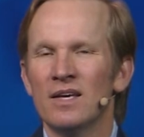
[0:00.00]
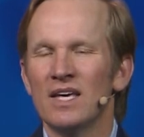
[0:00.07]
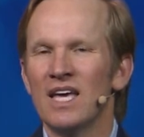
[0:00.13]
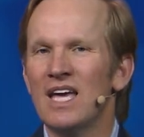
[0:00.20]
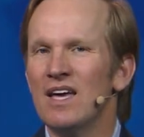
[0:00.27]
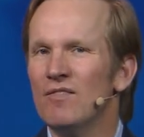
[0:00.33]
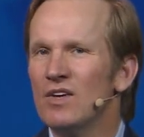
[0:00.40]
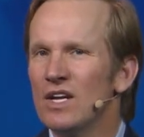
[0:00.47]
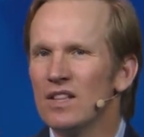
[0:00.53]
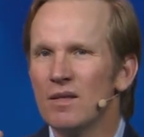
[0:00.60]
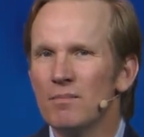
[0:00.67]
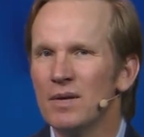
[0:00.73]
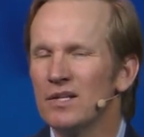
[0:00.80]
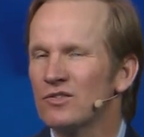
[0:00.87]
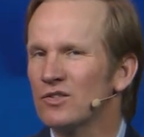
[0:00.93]
even in the
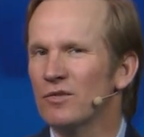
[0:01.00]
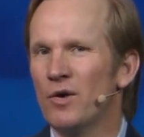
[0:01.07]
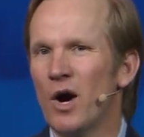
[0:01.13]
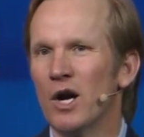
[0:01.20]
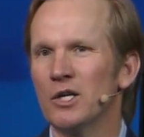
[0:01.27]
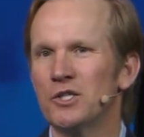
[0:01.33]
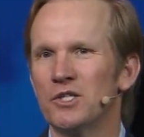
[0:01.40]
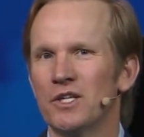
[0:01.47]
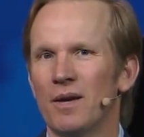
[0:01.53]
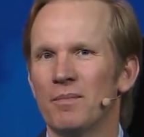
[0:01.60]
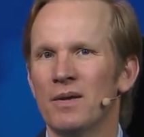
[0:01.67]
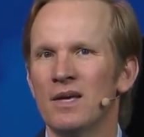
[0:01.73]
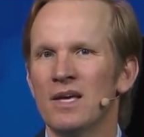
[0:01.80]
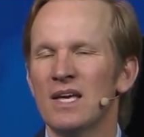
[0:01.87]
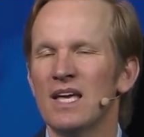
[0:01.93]
midst of hardship,
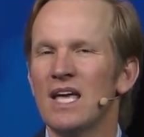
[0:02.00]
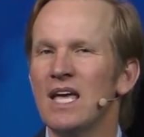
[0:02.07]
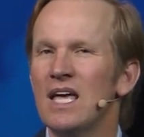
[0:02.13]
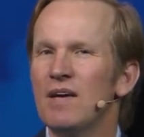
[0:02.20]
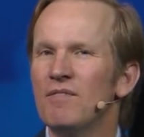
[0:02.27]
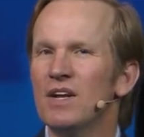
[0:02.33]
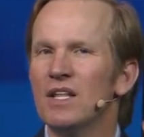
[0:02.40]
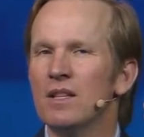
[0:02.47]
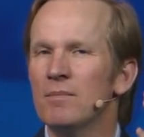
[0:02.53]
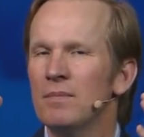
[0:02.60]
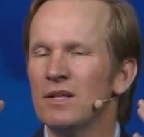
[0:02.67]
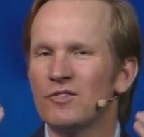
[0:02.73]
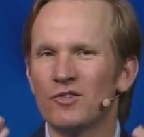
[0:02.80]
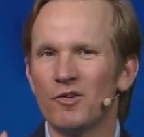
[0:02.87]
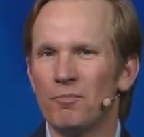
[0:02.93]
even in the
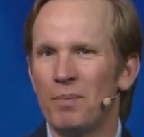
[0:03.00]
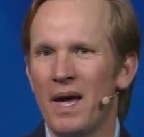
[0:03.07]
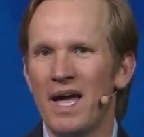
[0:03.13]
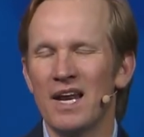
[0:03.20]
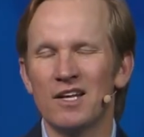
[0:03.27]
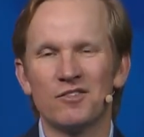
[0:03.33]
midst of pain,